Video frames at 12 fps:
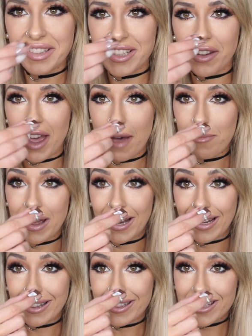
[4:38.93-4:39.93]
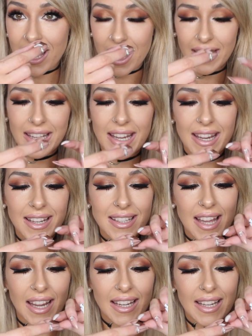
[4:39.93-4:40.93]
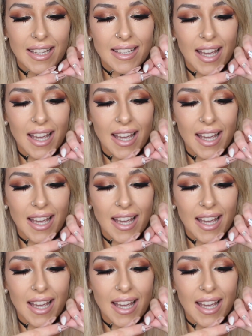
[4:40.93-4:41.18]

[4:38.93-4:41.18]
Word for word: So I have my little tiny, tiny,